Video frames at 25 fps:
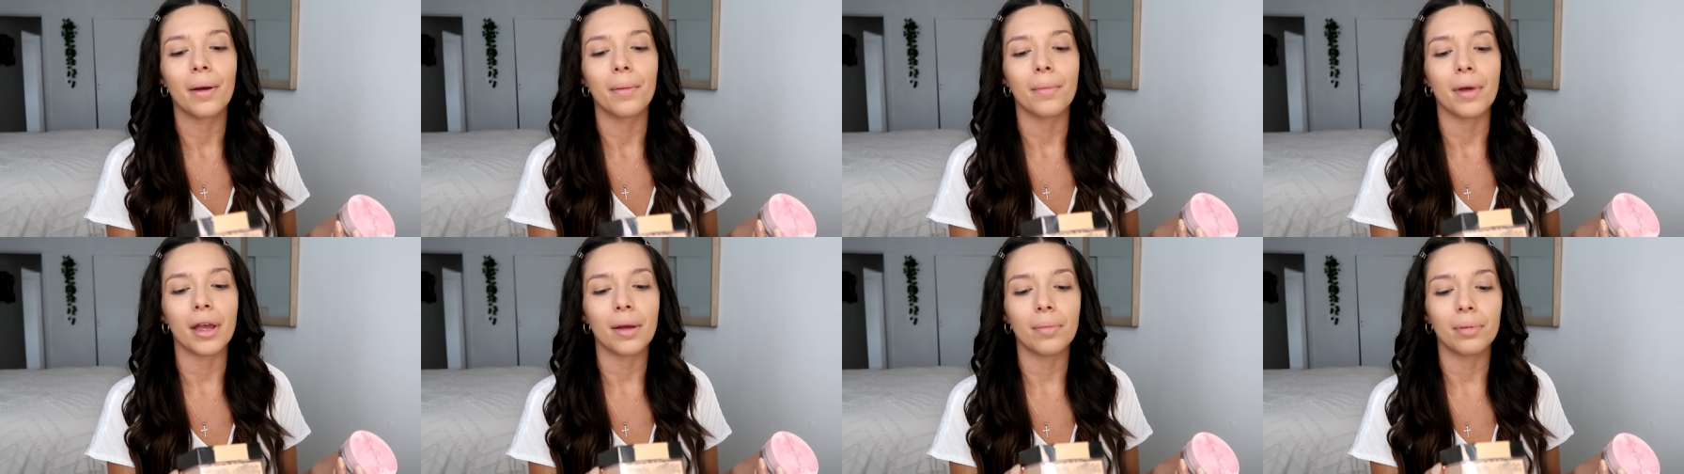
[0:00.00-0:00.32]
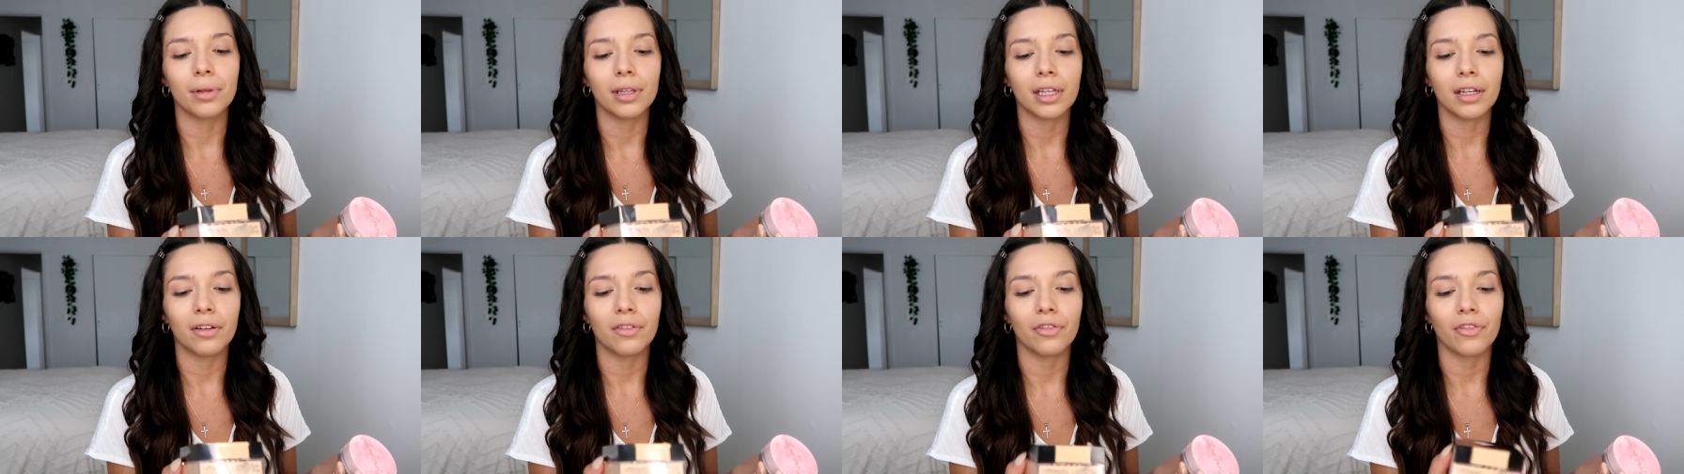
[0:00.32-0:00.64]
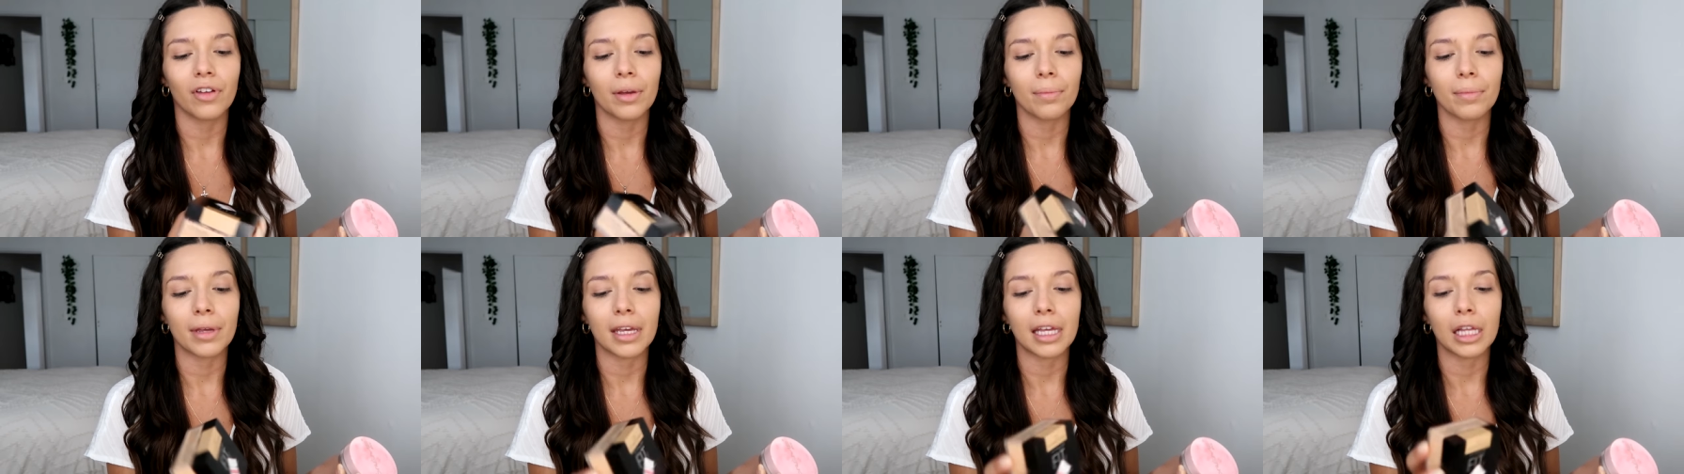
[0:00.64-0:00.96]
Maybelline
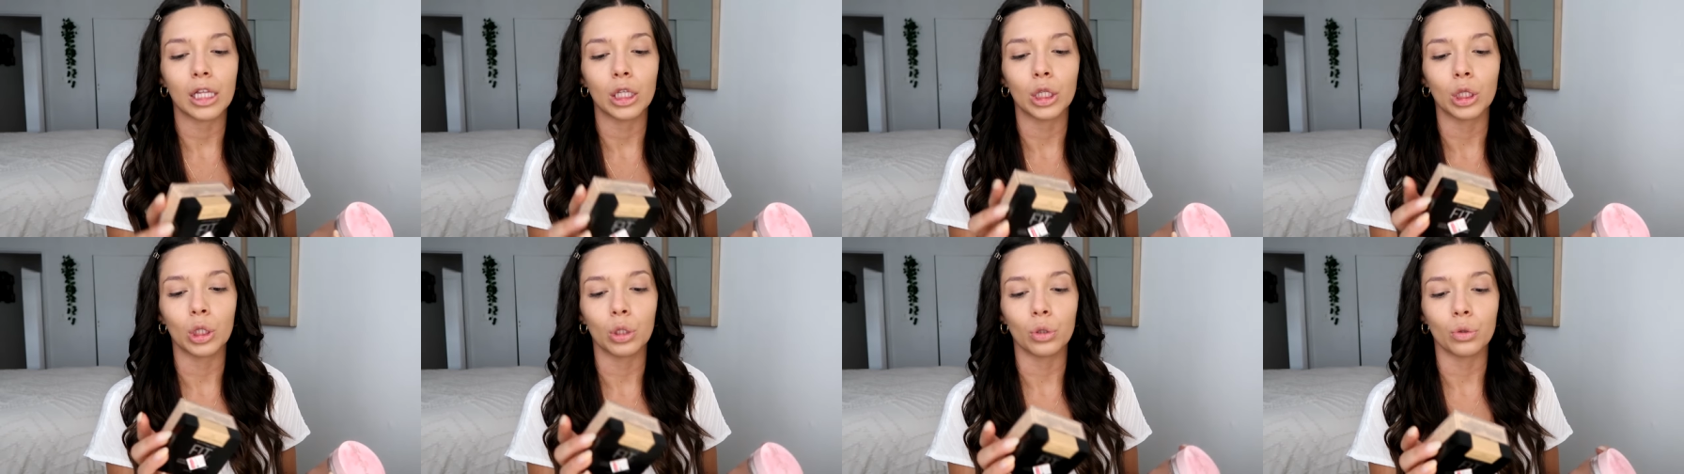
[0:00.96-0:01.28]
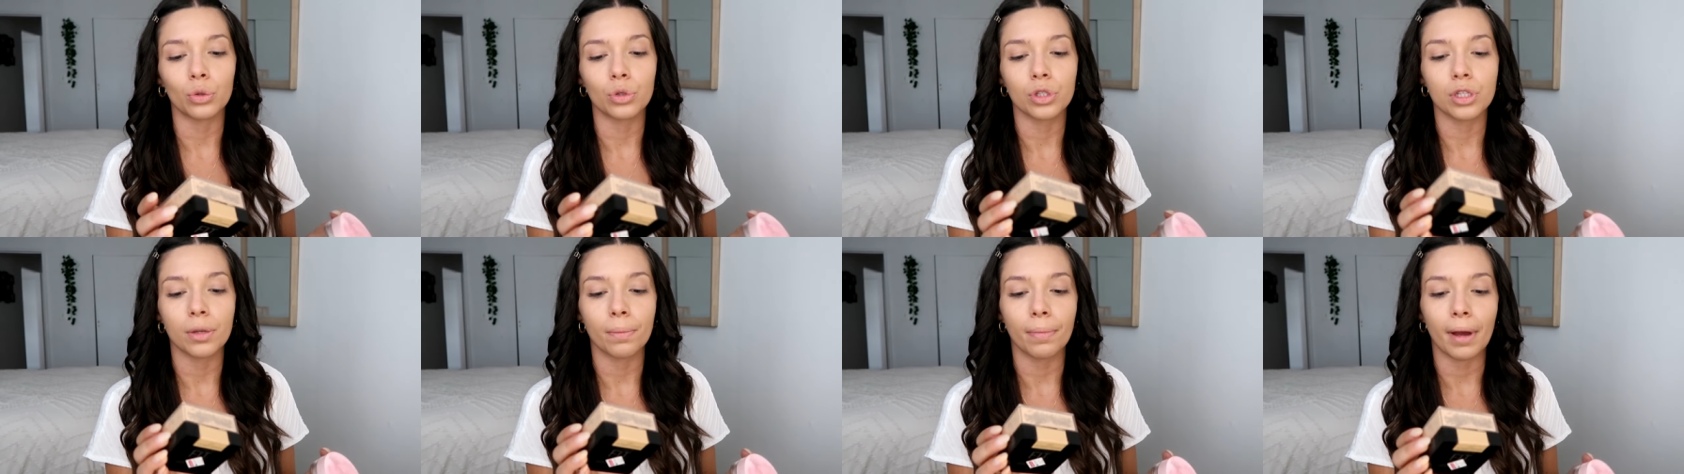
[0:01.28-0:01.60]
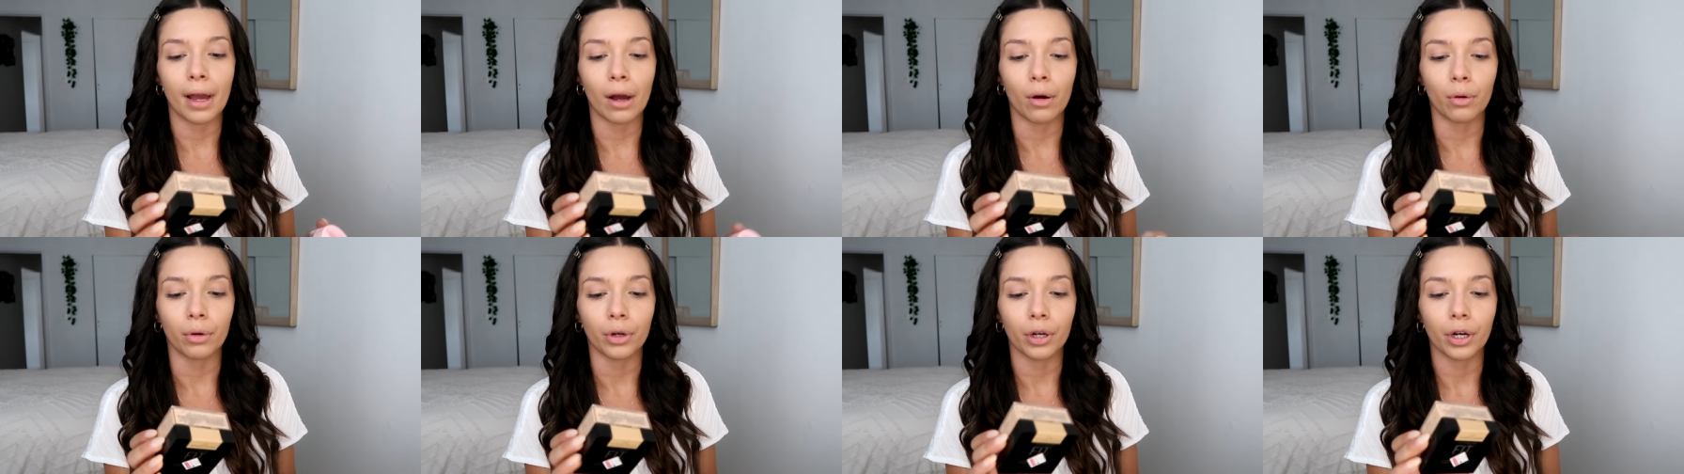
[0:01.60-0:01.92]
Fit Me Loose
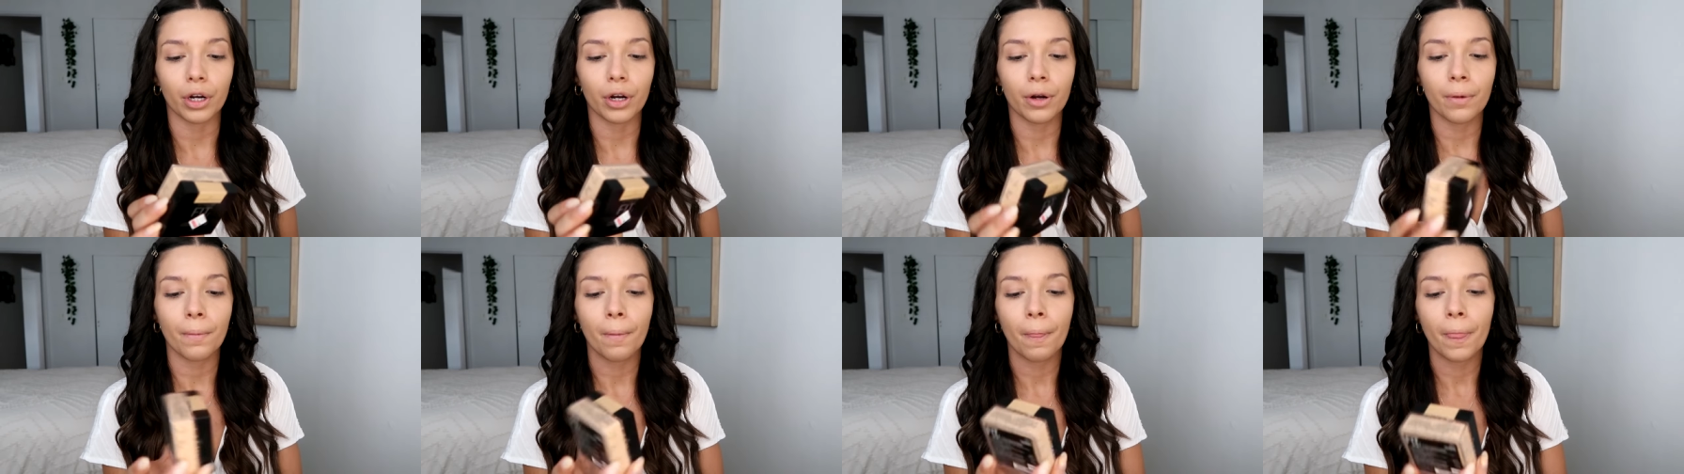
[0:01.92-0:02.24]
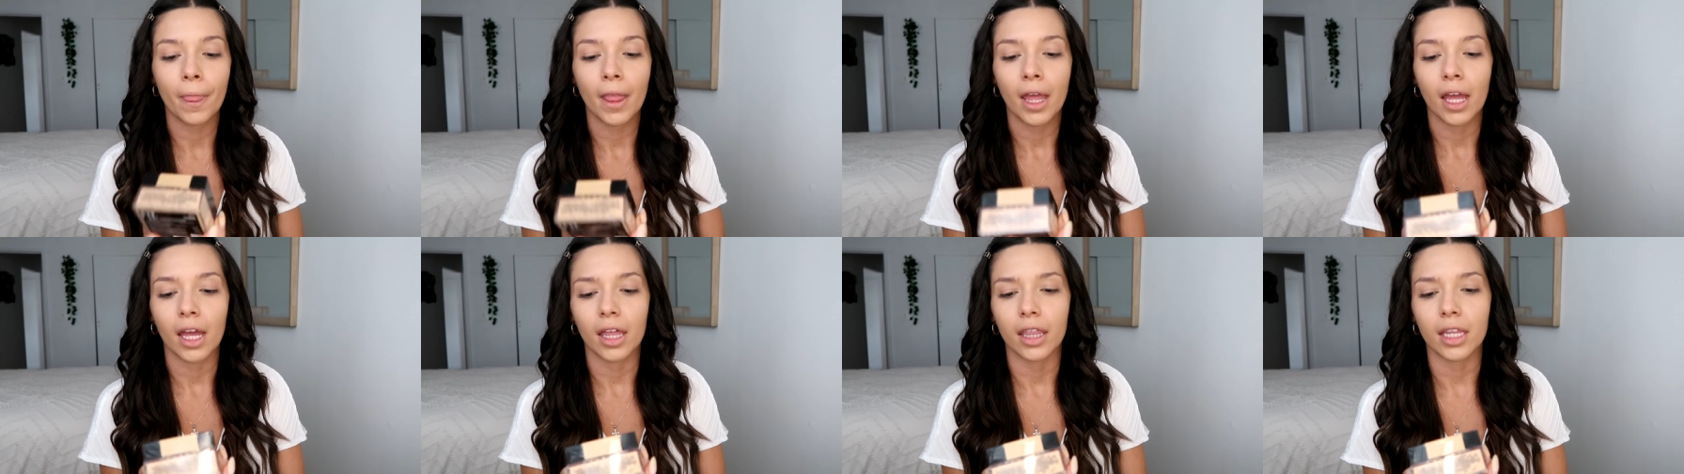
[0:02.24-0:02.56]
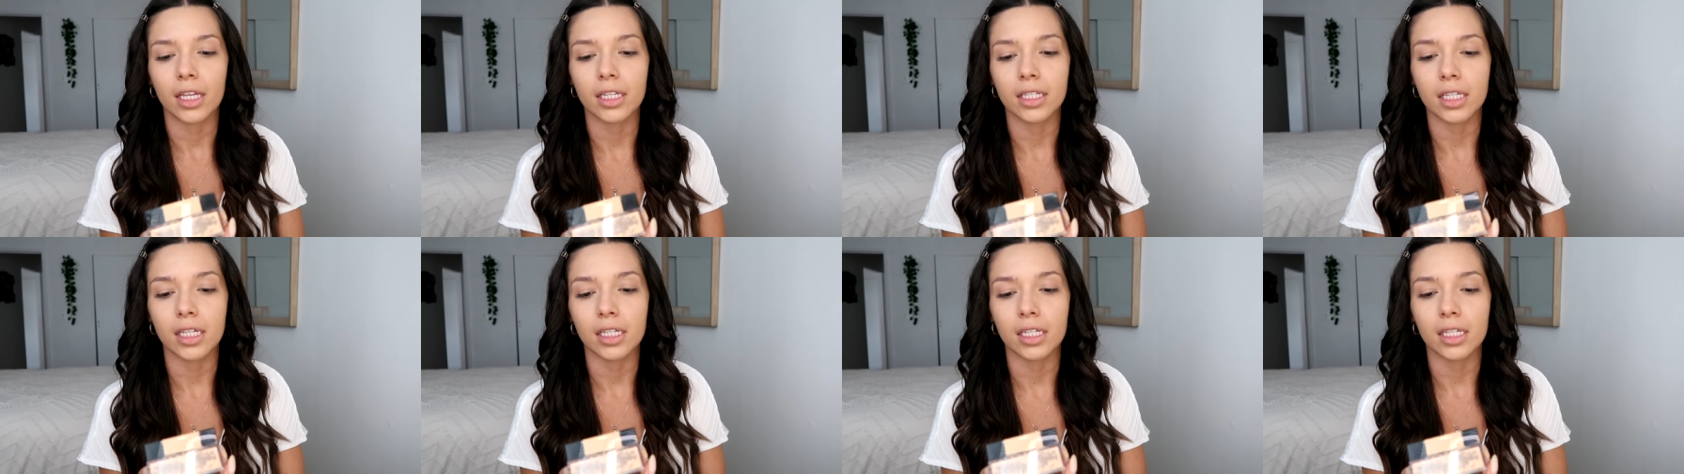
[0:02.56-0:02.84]
Powder. This